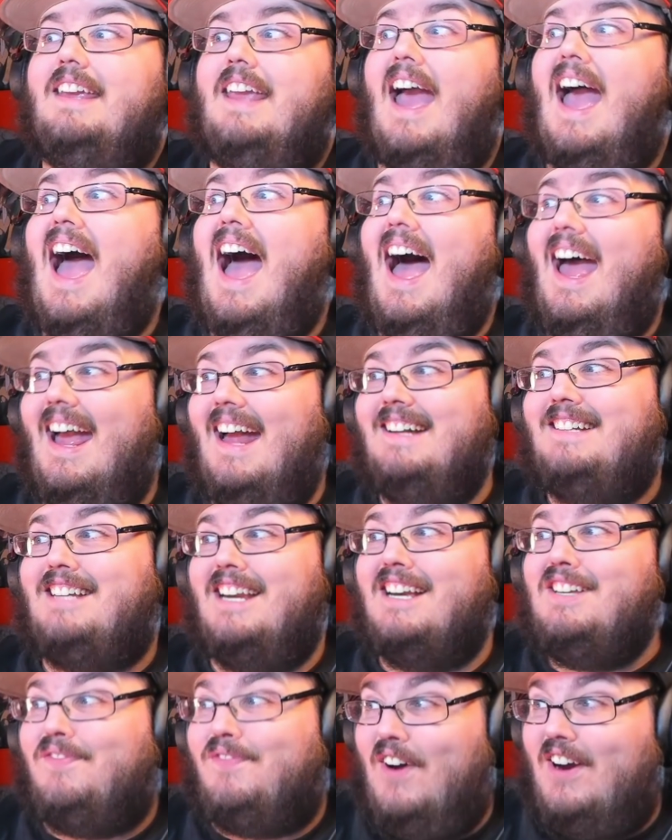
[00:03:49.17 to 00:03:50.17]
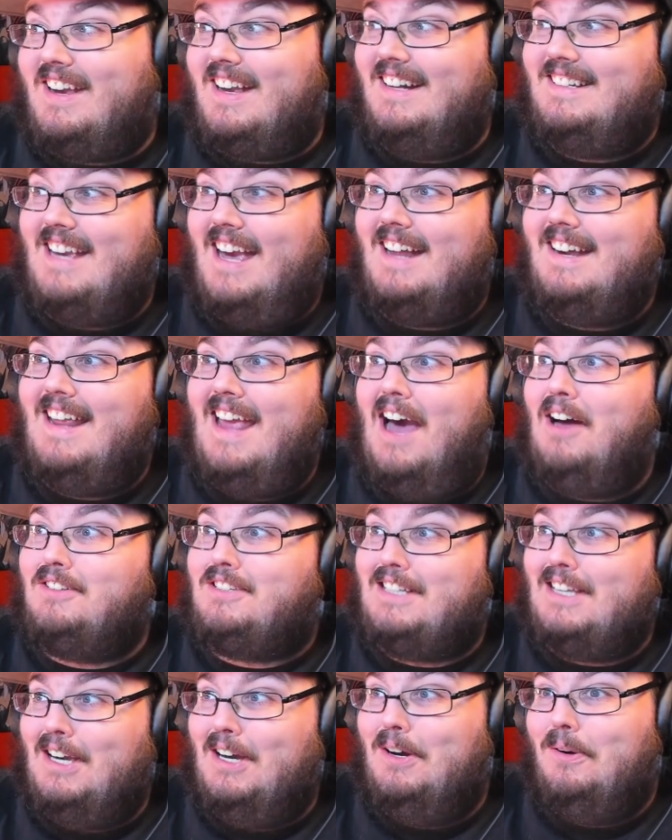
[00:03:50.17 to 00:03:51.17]
Yeah, and she's fucking dead
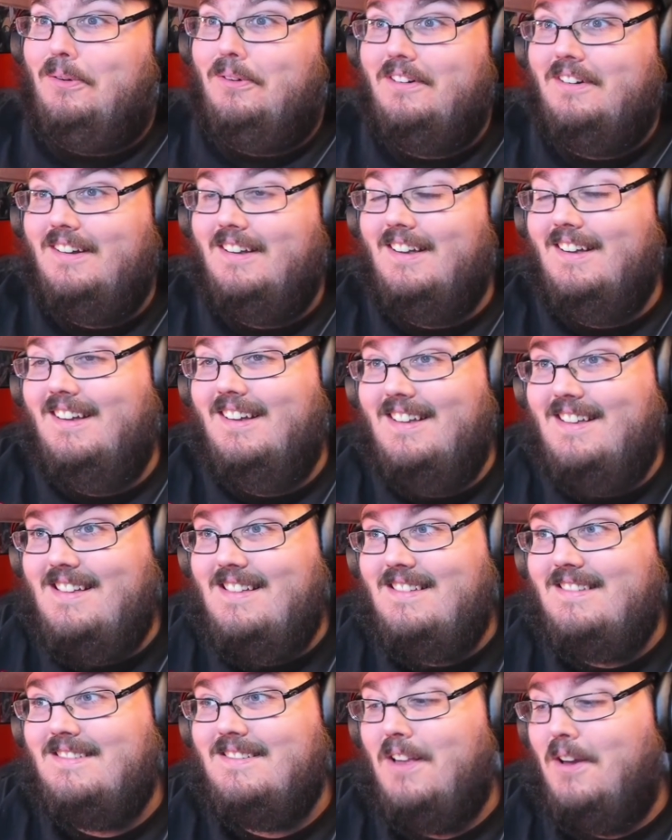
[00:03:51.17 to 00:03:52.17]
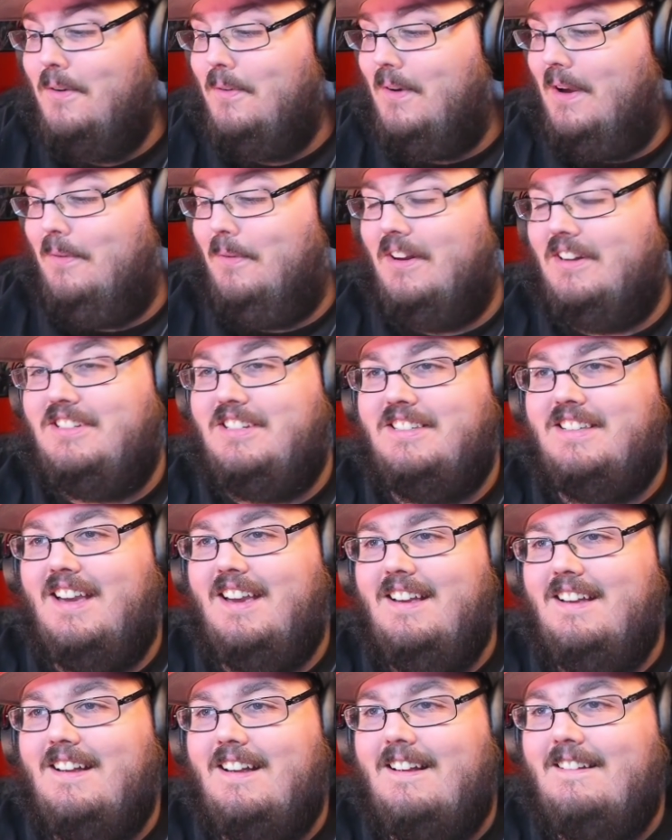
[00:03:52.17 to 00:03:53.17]
now too! Wait, what'd she
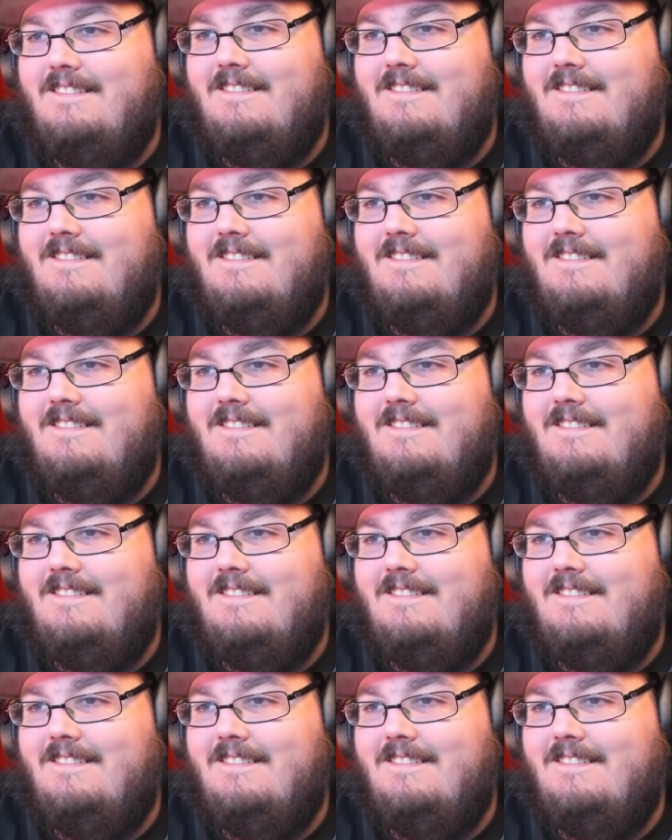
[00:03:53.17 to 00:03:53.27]
say?